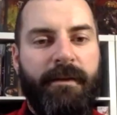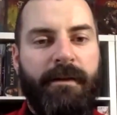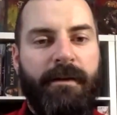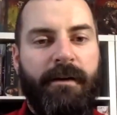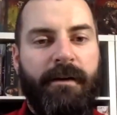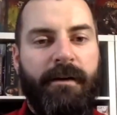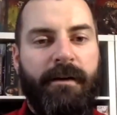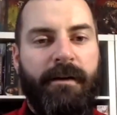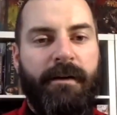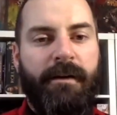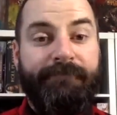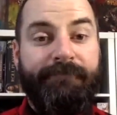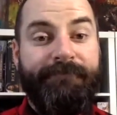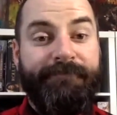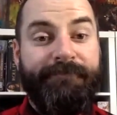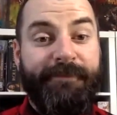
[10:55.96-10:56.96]
awesome.
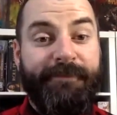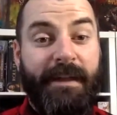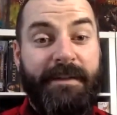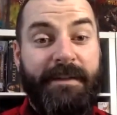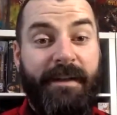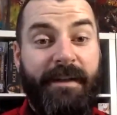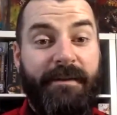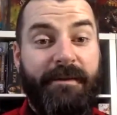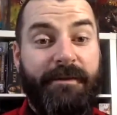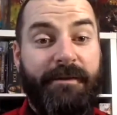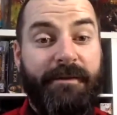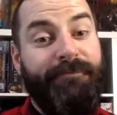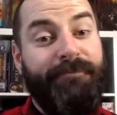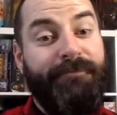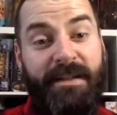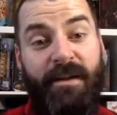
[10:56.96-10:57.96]
That's
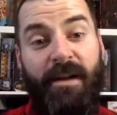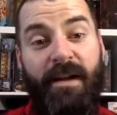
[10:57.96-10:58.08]
all